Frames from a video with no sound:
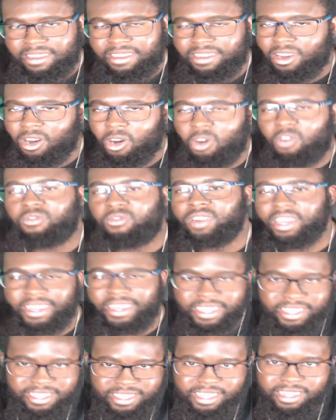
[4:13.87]
hopefully
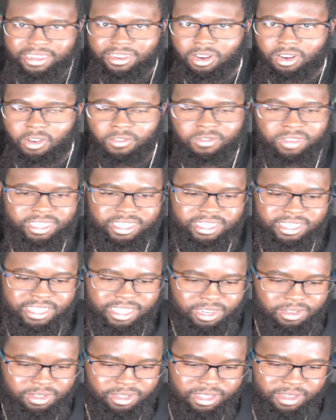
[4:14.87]
he's
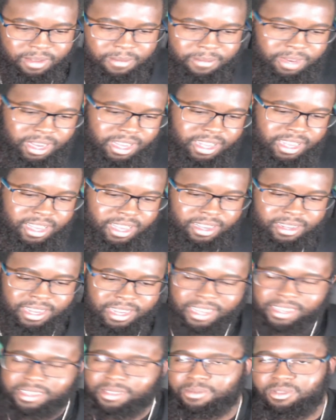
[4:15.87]
healthy. But yeah,
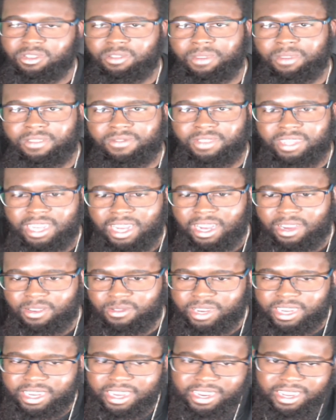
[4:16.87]
that's pretty much for
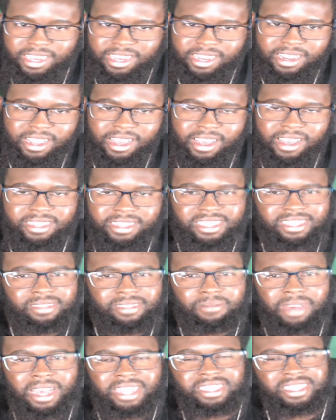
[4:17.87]
Kyrie. And then just
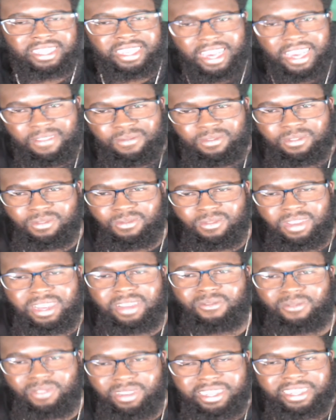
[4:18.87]
imagine Kevin
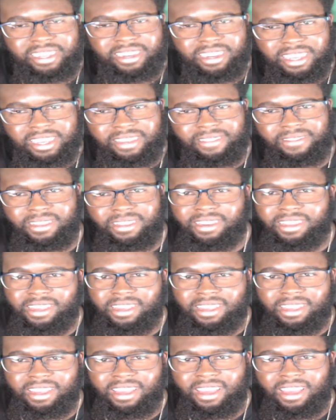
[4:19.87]
Durant really leaving.
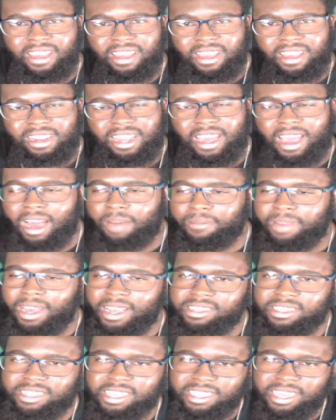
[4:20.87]
Like, I'm
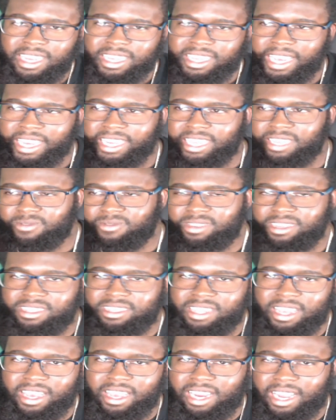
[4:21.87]
not saying like KD really
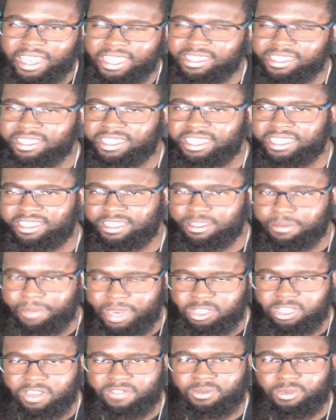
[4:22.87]
said like his decision is
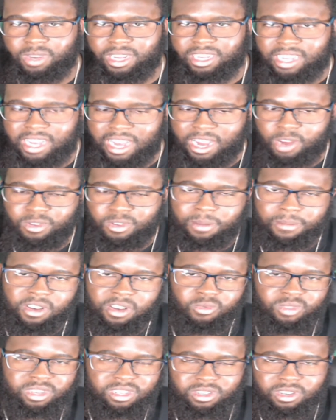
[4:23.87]
based off of what Kyrie,
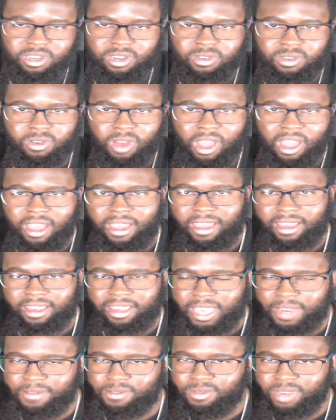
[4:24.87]
but we know
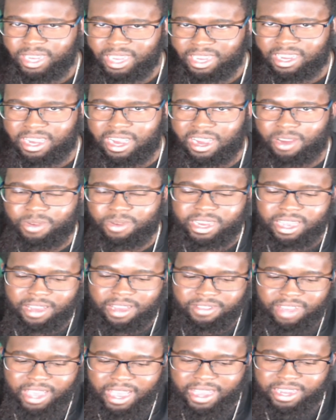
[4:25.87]
Kevin Durant and Kyrie
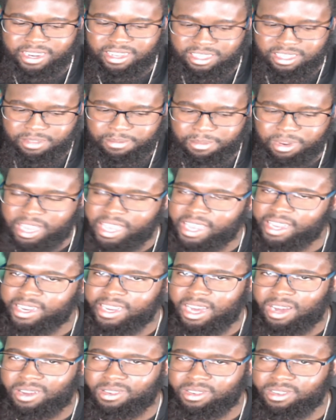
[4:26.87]
have had this
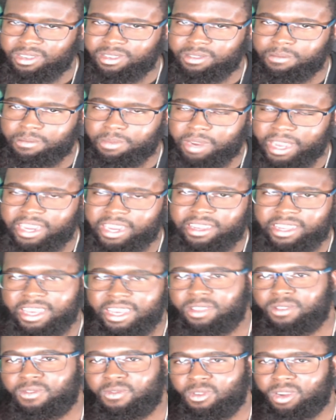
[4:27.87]
planned out to play
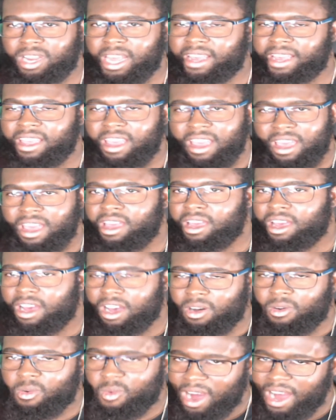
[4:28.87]
together for like
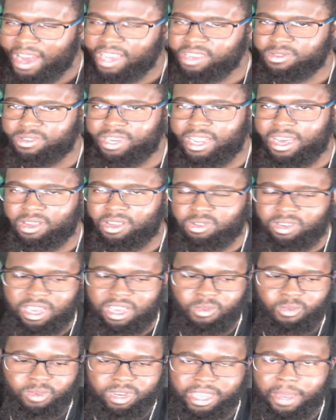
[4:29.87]
a while now. So
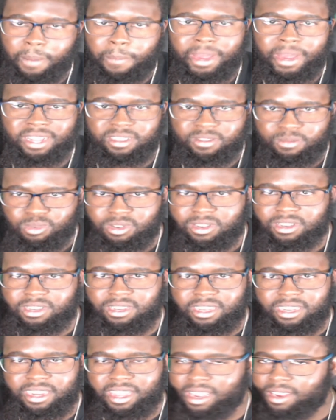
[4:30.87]
like, when they picked
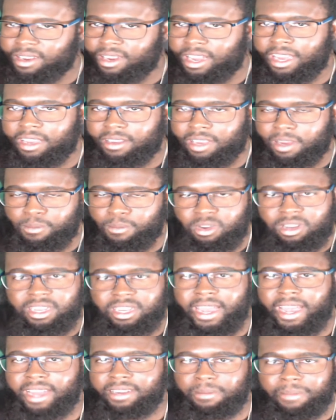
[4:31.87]
Brooklyn, it like,
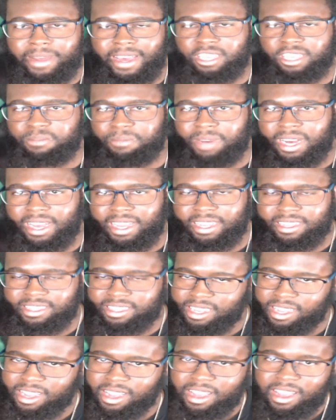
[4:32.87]
Brooklyn had the max
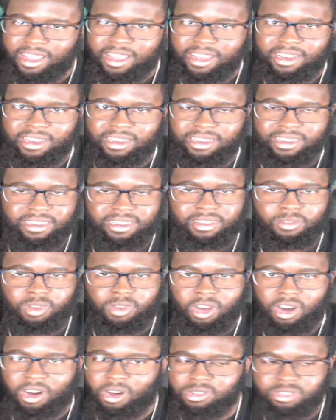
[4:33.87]
spots.
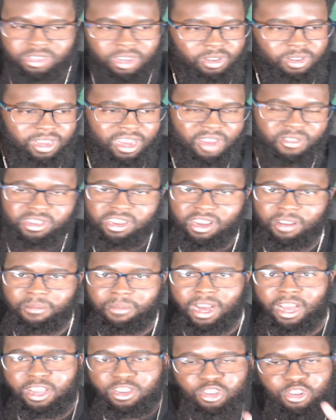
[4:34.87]
We all saw Kyrie talking
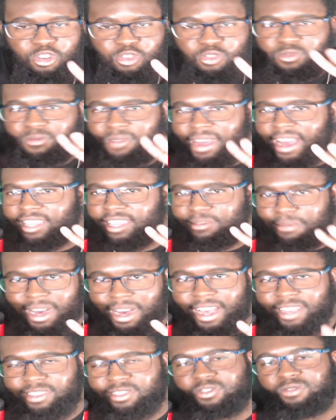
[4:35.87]
about two max
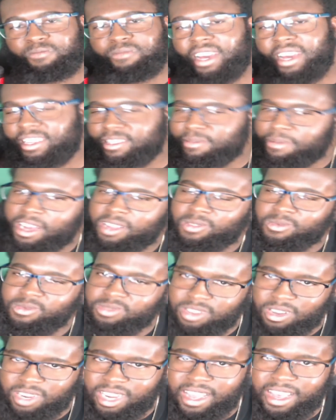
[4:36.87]
spots. We
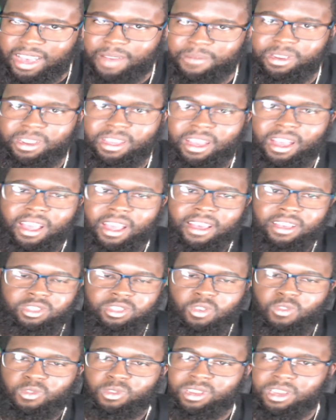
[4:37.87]
saw that happening.
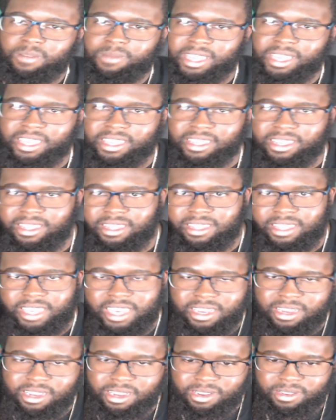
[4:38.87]
So for them to
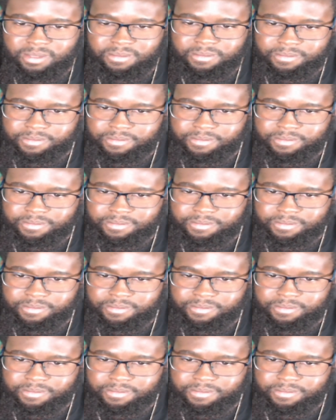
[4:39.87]
get here